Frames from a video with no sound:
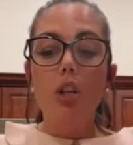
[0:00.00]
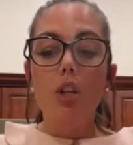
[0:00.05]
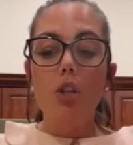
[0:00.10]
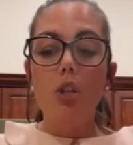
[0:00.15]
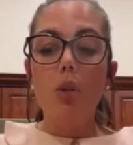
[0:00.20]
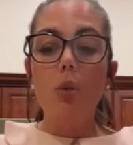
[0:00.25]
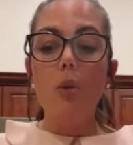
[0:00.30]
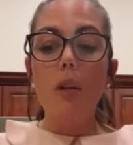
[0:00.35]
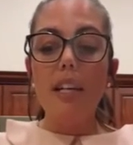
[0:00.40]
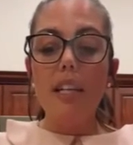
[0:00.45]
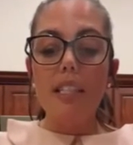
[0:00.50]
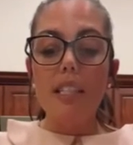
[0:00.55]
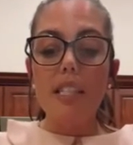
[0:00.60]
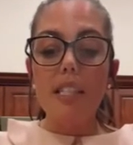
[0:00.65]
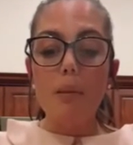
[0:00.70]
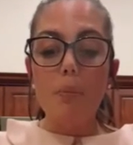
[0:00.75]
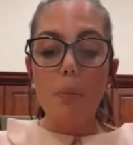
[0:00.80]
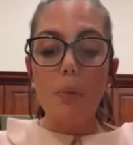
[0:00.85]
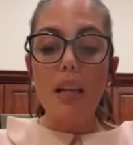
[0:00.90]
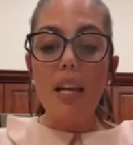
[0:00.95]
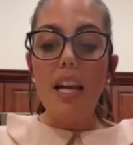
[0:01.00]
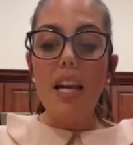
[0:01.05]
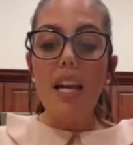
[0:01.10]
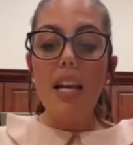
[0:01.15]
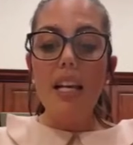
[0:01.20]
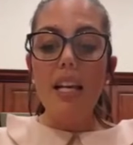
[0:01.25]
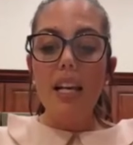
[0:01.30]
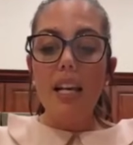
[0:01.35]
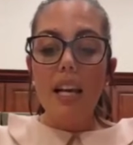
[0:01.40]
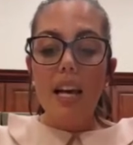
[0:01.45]
to
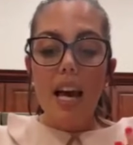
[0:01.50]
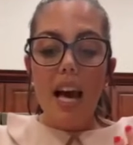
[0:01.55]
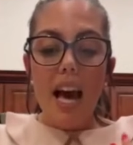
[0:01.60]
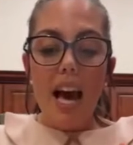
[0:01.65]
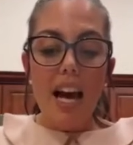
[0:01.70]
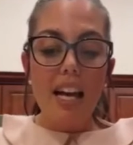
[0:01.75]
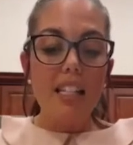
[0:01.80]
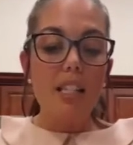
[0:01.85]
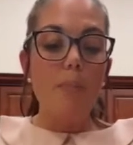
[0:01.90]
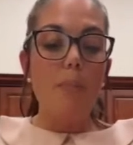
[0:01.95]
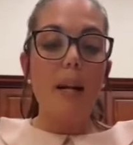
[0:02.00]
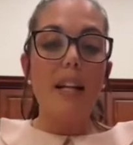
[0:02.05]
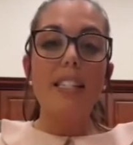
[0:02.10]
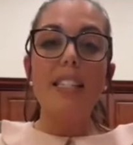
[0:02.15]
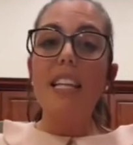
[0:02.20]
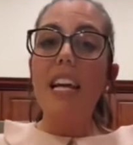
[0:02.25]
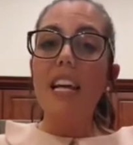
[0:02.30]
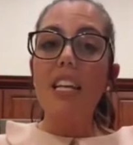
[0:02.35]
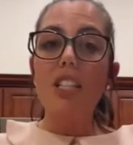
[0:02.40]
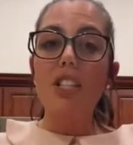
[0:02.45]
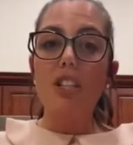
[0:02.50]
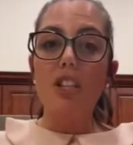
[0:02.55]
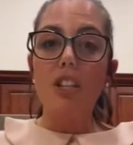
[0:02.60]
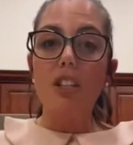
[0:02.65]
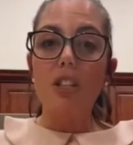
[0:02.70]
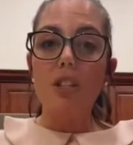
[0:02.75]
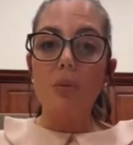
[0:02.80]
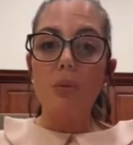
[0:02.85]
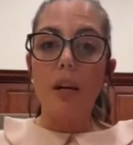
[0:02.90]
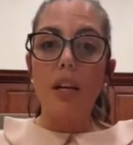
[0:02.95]
explain
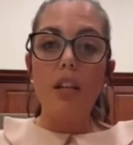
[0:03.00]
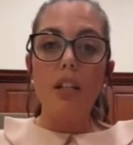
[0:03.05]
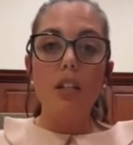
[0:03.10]
expectations, right?